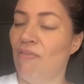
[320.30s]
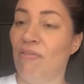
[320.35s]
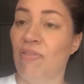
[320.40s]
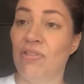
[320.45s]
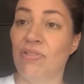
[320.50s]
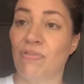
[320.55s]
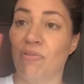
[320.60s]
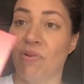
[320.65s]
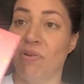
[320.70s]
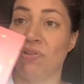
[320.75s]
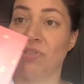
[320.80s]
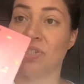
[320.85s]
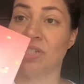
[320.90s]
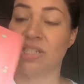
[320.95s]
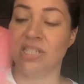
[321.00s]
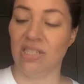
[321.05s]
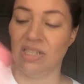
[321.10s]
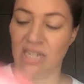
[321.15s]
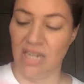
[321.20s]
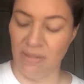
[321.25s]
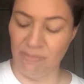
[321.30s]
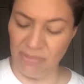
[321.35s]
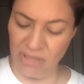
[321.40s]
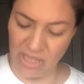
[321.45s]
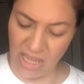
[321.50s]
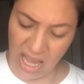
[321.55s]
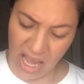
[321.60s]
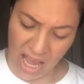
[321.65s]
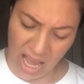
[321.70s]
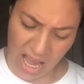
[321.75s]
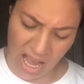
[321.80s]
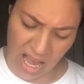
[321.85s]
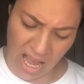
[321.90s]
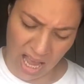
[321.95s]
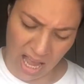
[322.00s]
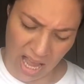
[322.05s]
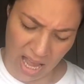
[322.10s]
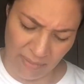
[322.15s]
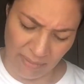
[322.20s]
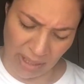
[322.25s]
It's for all skin types.
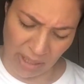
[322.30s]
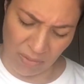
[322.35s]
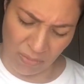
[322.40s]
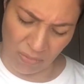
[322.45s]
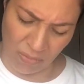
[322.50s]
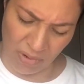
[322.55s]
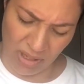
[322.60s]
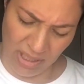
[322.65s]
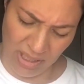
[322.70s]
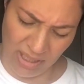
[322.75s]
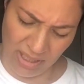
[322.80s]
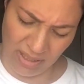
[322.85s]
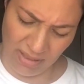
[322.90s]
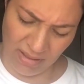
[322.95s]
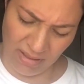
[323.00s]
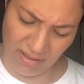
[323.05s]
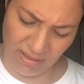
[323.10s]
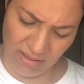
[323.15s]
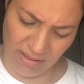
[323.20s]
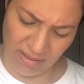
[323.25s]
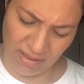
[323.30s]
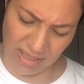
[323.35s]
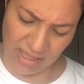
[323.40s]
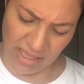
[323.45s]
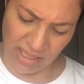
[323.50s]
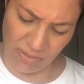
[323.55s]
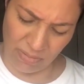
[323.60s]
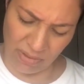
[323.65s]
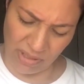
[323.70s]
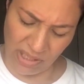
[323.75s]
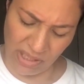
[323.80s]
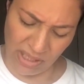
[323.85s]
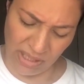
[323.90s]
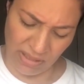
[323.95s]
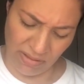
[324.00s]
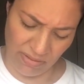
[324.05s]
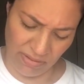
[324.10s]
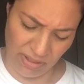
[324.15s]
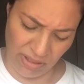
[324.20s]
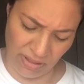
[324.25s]
I'm like, what? It's one
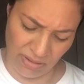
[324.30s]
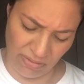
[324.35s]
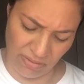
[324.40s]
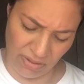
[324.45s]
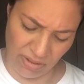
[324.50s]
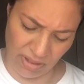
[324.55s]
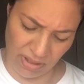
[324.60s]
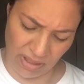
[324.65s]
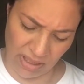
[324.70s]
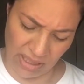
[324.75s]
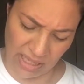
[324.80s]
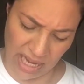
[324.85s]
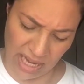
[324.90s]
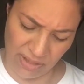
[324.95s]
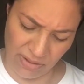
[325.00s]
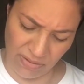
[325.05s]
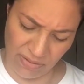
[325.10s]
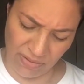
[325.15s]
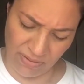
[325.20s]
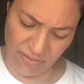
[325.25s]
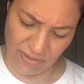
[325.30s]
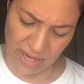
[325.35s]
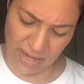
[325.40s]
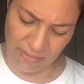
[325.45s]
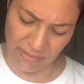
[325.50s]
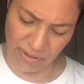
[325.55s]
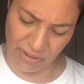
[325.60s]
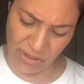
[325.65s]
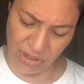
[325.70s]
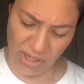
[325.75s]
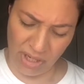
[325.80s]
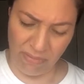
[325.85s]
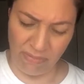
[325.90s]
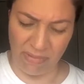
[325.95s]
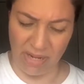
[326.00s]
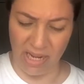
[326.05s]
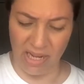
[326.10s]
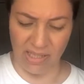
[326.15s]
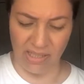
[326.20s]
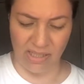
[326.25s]
single use, natural fiber sheet
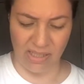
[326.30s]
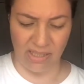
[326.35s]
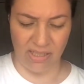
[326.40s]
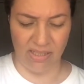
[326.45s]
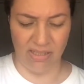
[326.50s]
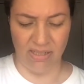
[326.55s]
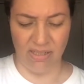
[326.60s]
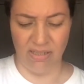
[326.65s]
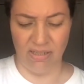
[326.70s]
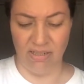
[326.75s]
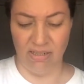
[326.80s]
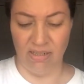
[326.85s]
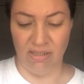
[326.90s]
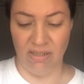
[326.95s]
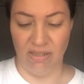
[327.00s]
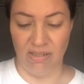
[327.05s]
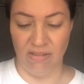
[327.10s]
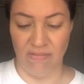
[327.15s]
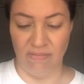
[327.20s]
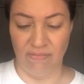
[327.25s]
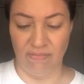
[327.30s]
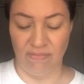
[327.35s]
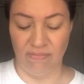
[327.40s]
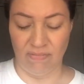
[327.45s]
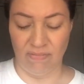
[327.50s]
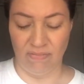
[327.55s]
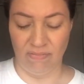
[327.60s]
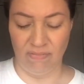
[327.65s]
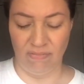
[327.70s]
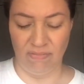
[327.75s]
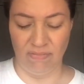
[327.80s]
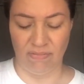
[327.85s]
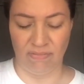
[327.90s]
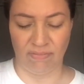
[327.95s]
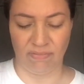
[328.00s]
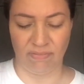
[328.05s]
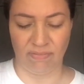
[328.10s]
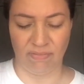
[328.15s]
mask. Hmm.